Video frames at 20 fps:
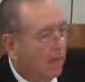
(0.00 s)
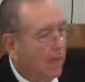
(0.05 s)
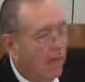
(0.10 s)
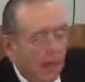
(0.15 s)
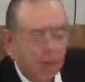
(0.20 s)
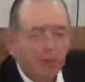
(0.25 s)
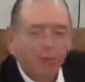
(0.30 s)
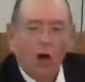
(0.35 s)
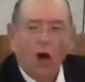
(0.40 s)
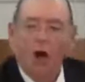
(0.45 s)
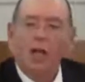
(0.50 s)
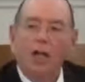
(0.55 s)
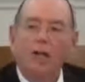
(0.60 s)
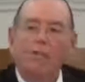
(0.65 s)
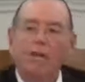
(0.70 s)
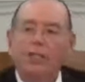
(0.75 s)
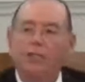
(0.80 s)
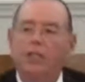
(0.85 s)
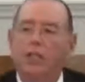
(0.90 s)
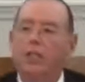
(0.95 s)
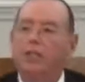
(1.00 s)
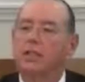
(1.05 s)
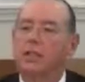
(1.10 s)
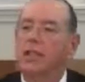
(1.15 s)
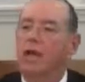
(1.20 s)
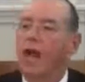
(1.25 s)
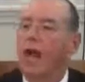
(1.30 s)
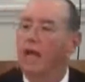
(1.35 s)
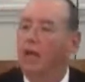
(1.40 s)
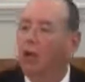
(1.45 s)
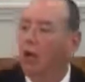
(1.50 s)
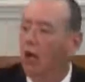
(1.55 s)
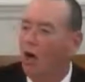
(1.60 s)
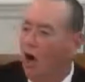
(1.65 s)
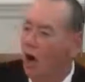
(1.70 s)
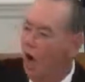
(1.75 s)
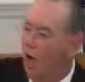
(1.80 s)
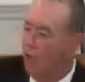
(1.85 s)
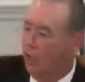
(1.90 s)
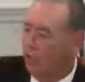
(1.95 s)
If all of us here tonight are
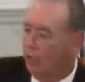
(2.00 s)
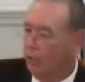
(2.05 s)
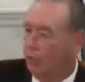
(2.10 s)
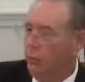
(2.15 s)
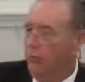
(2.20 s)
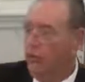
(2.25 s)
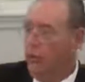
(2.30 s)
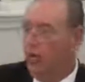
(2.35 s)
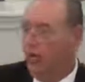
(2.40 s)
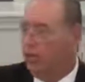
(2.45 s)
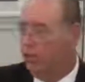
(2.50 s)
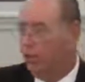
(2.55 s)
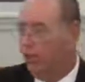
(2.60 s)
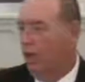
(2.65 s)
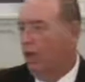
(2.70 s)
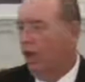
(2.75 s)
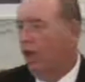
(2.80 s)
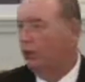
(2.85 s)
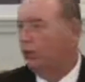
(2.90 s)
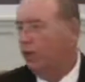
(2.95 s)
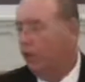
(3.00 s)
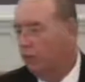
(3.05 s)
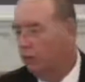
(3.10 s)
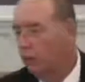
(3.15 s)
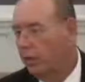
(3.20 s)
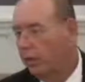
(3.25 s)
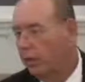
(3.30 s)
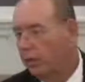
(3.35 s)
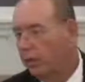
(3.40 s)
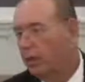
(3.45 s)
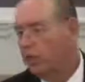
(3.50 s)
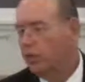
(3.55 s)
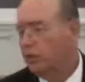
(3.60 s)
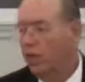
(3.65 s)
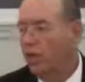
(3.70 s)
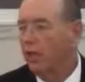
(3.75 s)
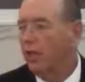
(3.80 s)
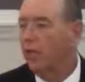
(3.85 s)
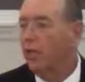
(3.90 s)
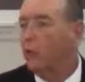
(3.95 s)
honest with ourselves and with each
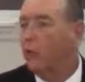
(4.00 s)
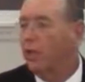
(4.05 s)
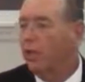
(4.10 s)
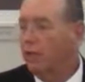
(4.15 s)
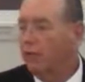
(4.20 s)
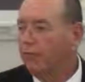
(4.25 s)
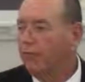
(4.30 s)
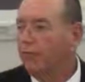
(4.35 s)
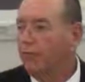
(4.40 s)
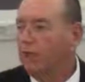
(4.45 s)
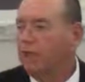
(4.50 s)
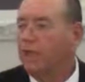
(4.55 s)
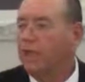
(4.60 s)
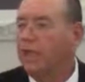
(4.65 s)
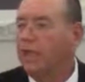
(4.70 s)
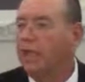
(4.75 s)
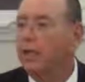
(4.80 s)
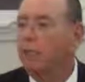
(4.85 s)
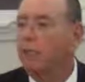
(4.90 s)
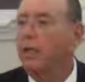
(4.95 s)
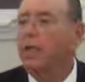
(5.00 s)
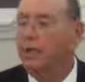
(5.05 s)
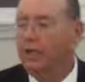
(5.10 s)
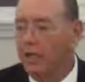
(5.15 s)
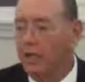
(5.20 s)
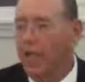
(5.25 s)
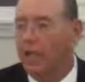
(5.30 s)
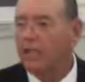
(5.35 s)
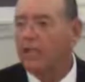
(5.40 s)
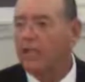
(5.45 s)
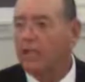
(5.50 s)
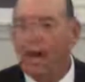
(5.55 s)
other, we can freely admit, yes,